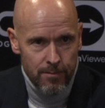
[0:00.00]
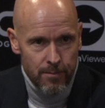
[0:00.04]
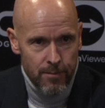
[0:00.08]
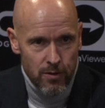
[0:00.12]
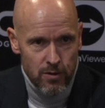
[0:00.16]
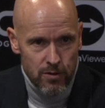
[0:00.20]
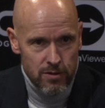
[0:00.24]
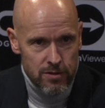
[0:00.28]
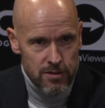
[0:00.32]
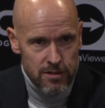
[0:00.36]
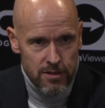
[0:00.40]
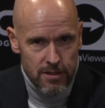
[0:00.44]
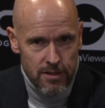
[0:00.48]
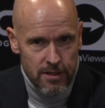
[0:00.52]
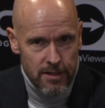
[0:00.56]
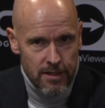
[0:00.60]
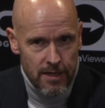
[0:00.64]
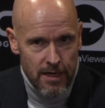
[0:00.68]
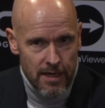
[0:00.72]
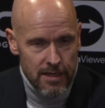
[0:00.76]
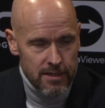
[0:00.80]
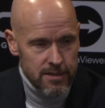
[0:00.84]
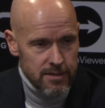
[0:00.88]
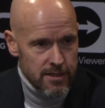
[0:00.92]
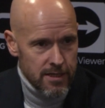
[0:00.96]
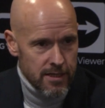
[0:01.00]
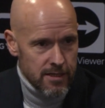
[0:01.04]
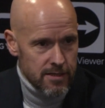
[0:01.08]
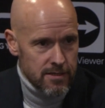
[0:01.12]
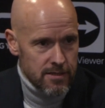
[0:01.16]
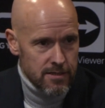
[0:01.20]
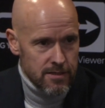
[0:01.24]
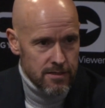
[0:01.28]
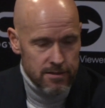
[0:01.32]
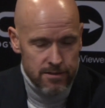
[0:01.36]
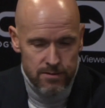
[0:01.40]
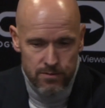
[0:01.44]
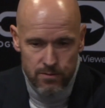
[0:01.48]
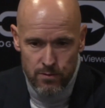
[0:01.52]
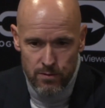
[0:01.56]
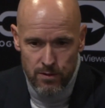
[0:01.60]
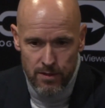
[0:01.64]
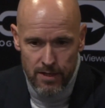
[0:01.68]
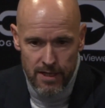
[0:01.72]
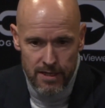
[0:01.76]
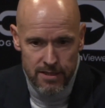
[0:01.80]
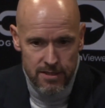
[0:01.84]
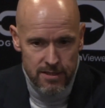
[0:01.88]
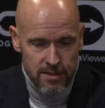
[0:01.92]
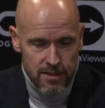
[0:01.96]
but I said to the
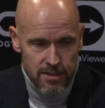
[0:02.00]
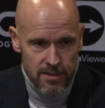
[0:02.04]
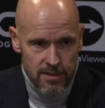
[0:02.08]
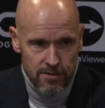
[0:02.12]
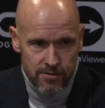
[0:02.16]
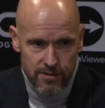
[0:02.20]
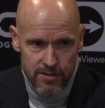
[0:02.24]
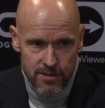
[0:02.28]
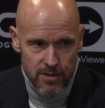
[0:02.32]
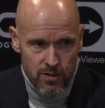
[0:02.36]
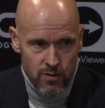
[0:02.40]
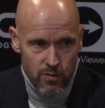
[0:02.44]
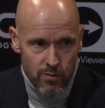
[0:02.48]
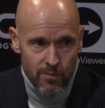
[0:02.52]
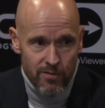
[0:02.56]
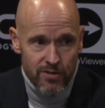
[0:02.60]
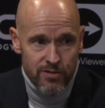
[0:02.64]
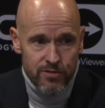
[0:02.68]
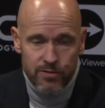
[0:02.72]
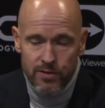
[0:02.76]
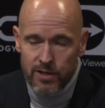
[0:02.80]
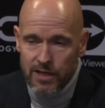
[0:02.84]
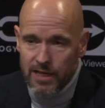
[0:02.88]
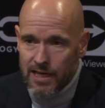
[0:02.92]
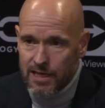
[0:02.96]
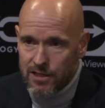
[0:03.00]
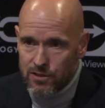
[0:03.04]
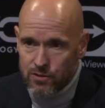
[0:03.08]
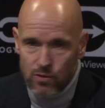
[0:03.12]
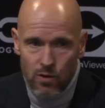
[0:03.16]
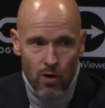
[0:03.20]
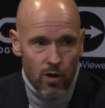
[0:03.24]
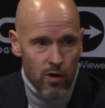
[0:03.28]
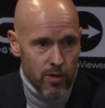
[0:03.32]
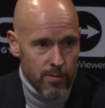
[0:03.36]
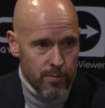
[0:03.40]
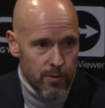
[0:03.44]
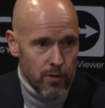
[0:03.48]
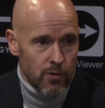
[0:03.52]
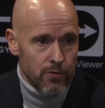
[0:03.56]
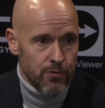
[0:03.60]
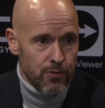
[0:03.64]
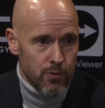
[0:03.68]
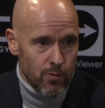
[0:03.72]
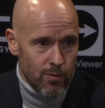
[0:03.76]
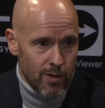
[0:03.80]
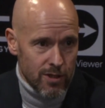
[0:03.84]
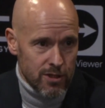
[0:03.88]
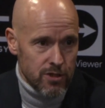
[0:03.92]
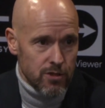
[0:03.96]
lads in the dressing room, it was really enjoyable
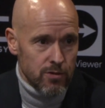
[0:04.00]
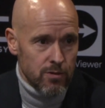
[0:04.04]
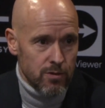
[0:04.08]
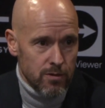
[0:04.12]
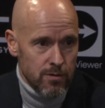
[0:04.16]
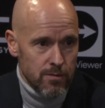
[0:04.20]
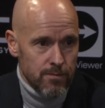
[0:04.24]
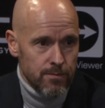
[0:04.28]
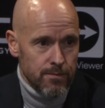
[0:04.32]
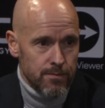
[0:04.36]
to watch you.